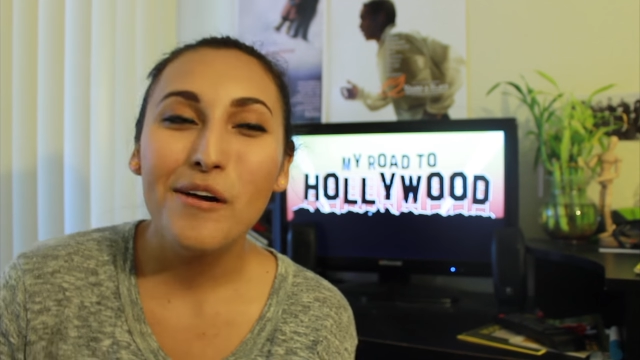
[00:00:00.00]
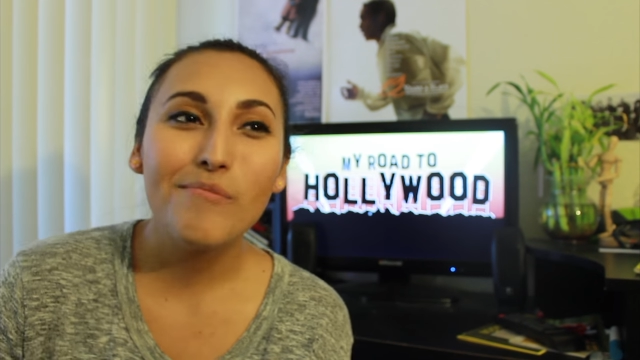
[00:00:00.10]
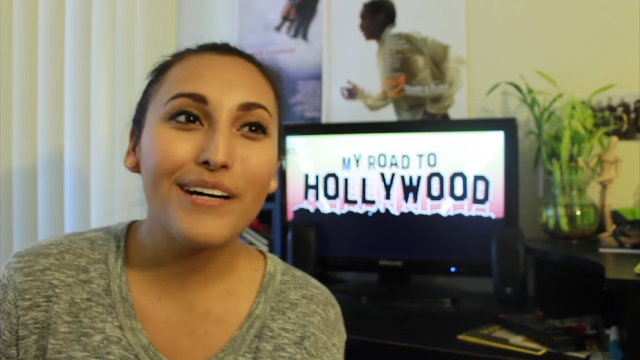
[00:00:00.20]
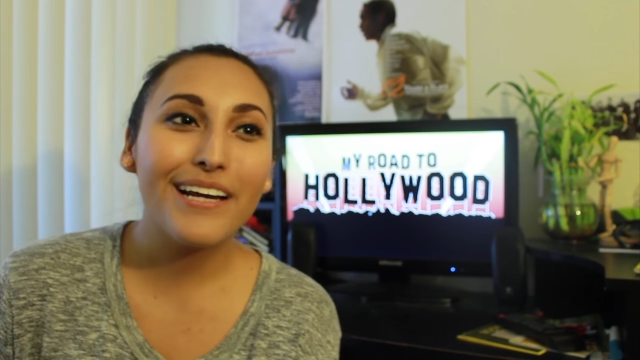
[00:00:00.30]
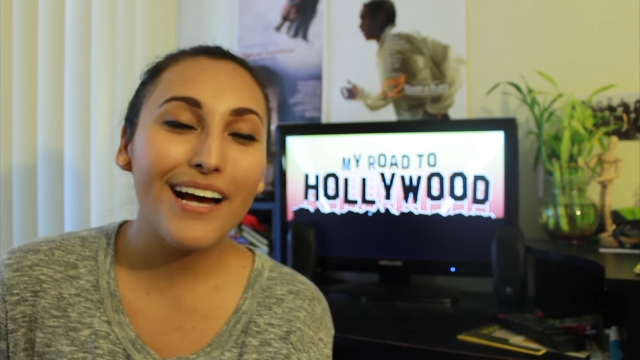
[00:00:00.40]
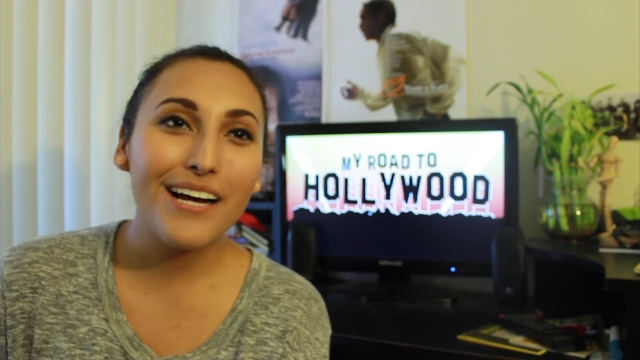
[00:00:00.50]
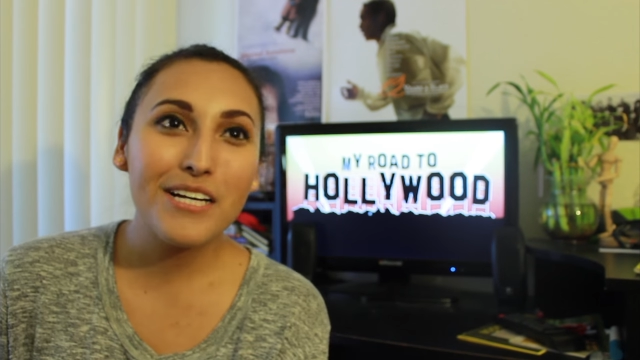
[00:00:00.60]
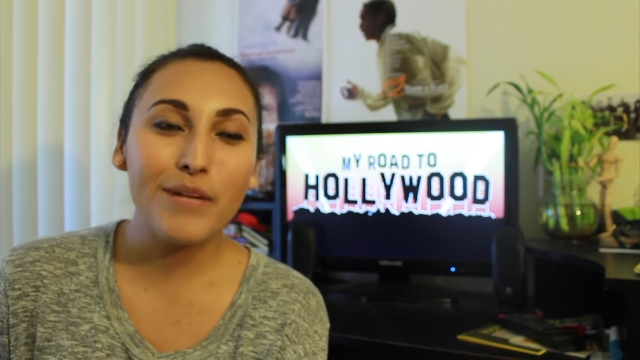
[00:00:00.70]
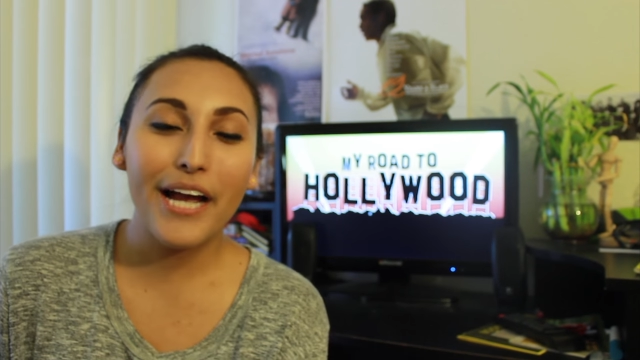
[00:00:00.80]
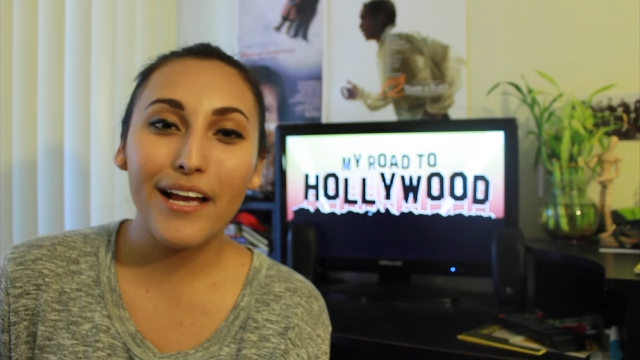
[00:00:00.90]
But
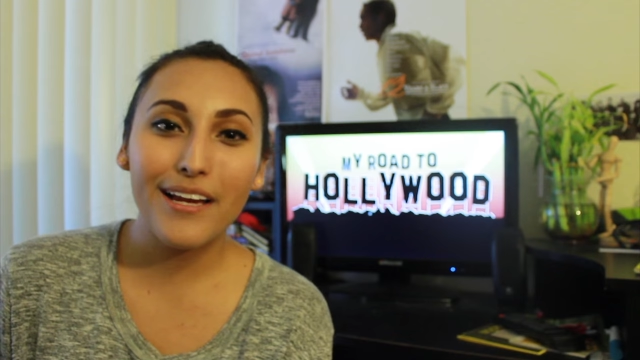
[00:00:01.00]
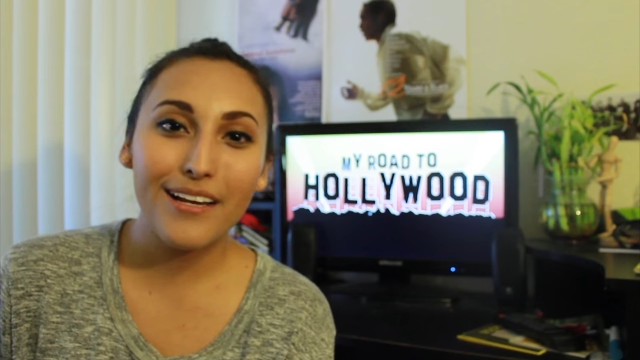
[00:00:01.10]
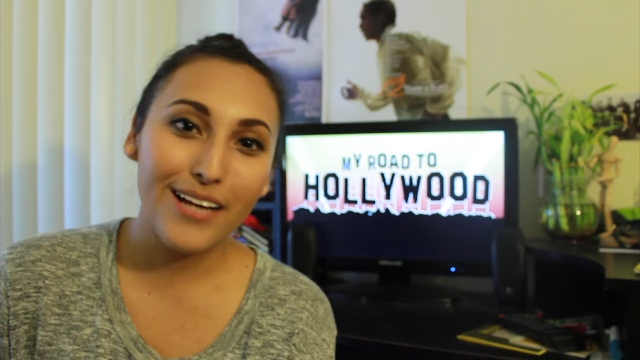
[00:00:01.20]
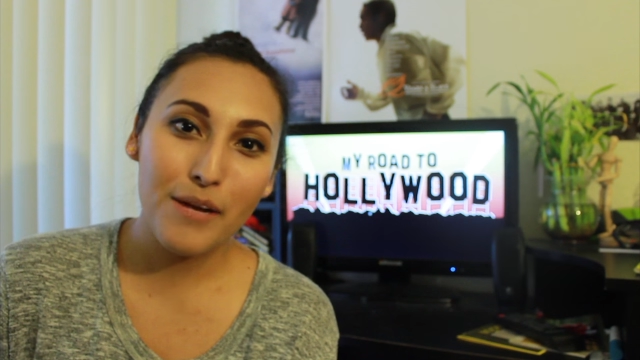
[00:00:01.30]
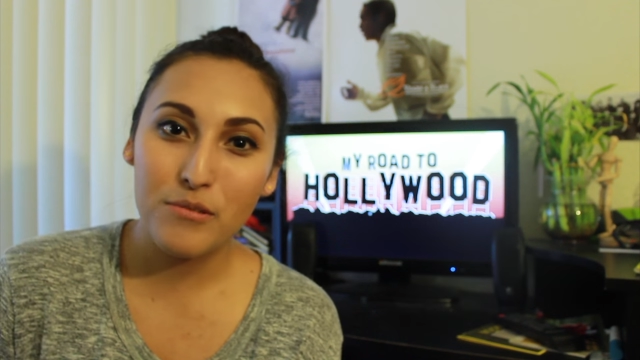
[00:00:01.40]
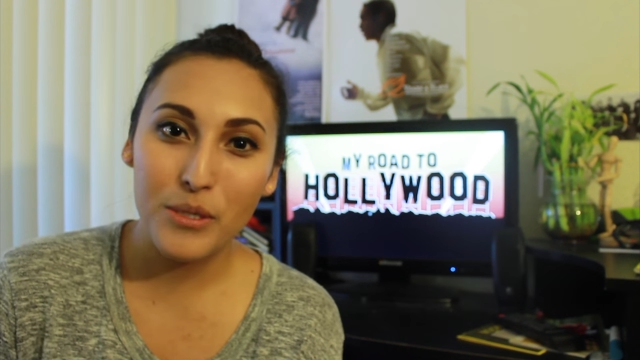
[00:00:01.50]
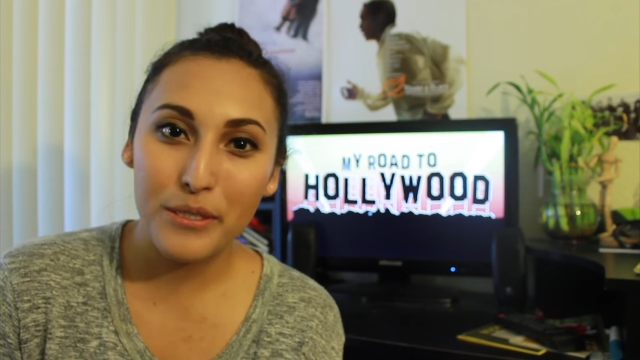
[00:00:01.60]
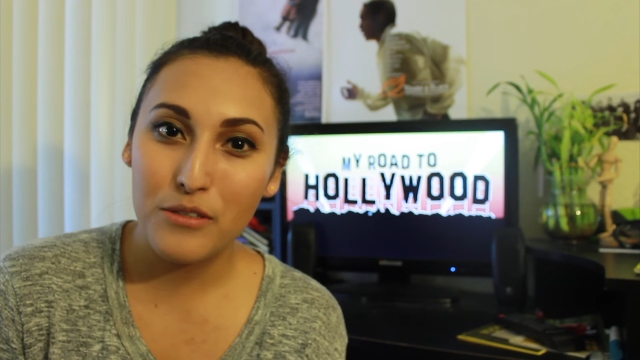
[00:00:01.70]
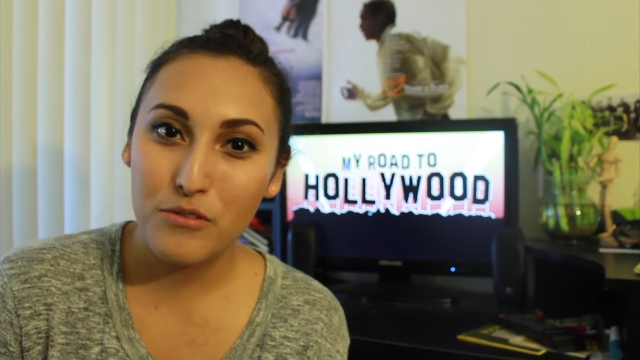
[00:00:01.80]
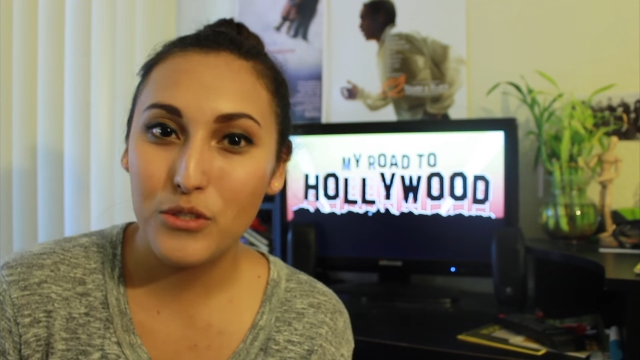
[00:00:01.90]
um, I got
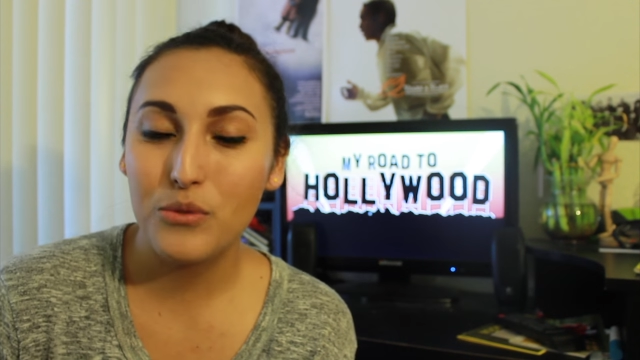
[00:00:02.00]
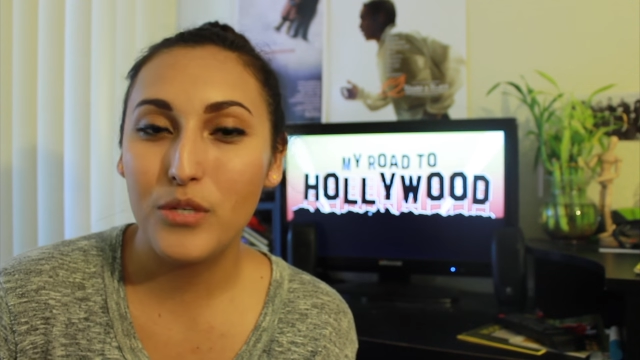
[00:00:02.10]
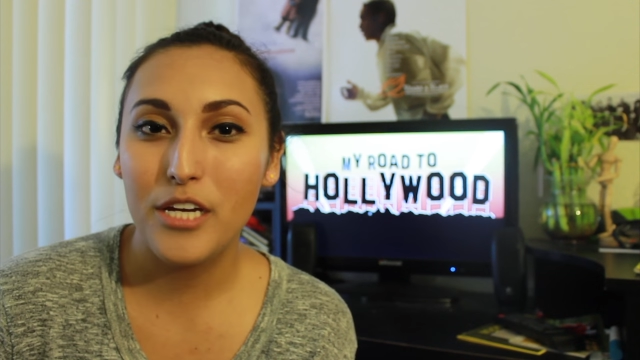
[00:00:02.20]
promoted to